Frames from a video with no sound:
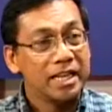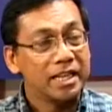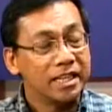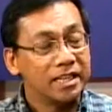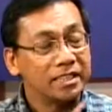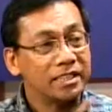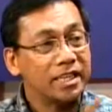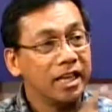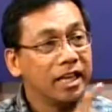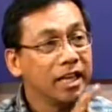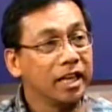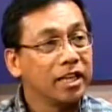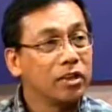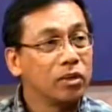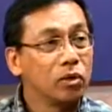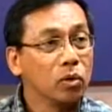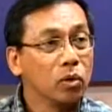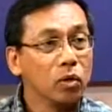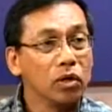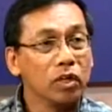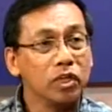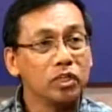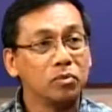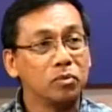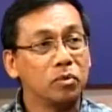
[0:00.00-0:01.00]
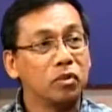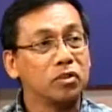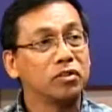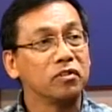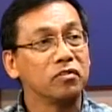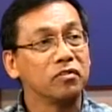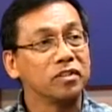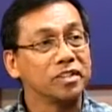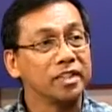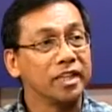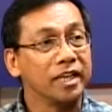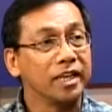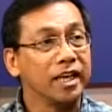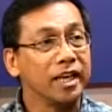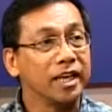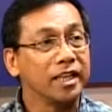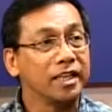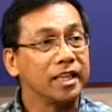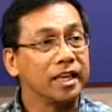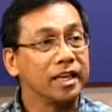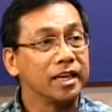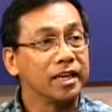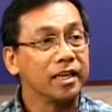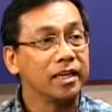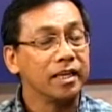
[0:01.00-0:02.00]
The second tool is more sophisticated.